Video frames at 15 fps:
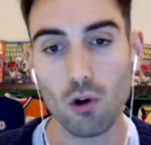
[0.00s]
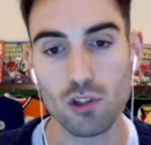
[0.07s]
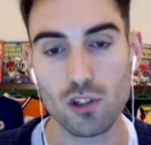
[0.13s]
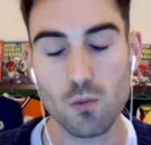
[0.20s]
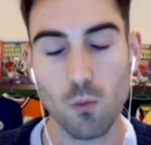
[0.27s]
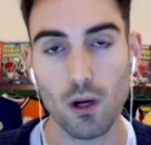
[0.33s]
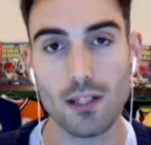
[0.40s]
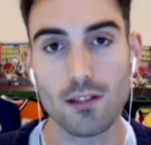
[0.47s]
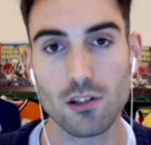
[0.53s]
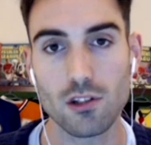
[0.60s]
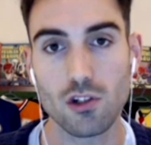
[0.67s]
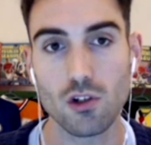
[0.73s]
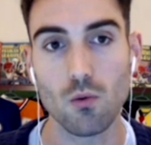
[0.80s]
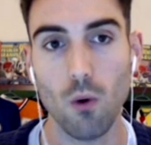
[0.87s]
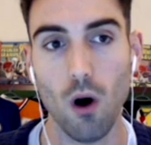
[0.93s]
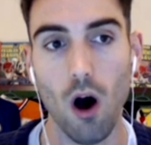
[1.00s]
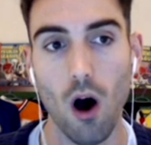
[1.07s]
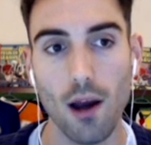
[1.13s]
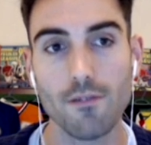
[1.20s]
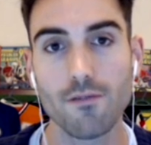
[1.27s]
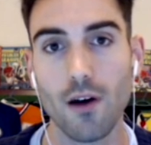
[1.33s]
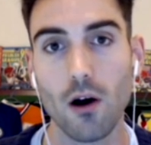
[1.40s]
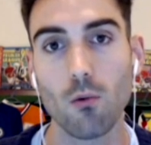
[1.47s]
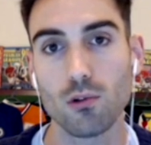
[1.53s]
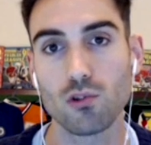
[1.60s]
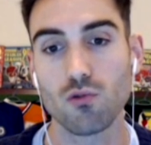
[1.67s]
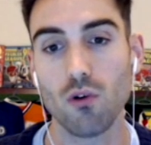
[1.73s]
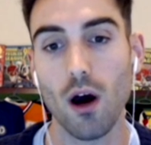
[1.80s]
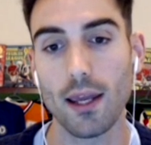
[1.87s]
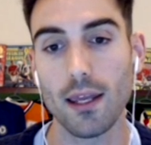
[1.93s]
just wanting to do what I felt
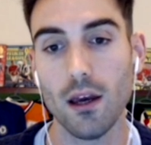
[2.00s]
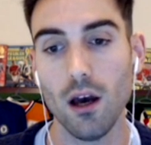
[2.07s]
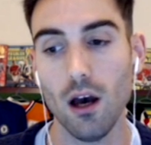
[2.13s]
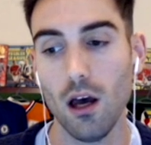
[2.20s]
was right.